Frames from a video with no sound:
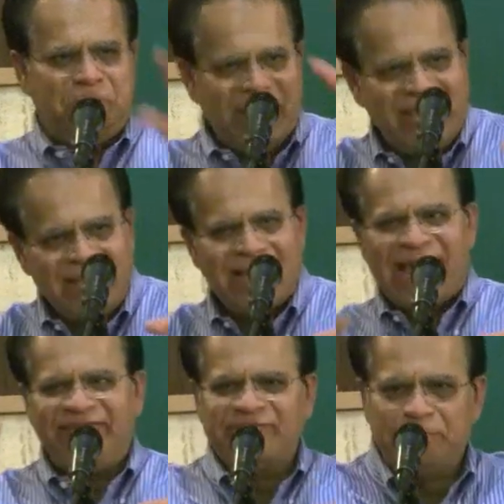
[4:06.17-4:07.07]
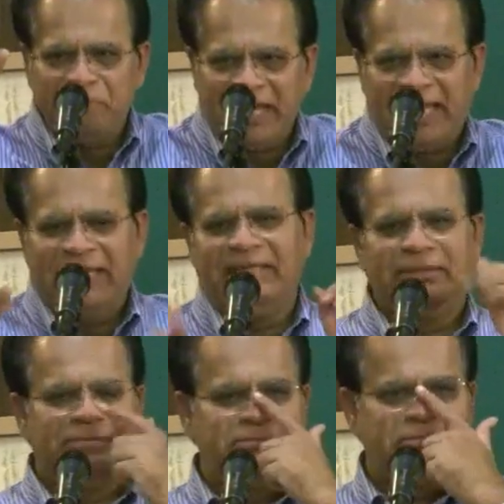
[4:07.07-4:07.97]
plague after
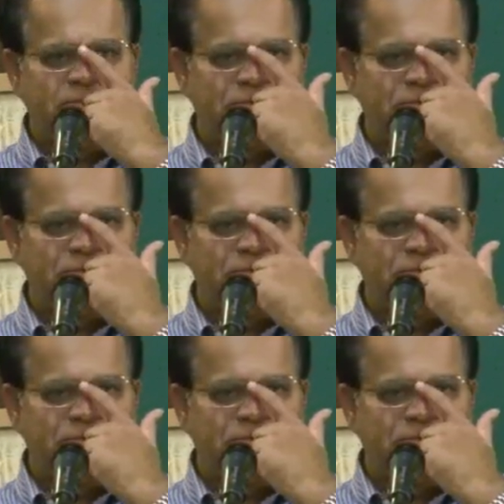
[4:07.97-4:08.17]
plague,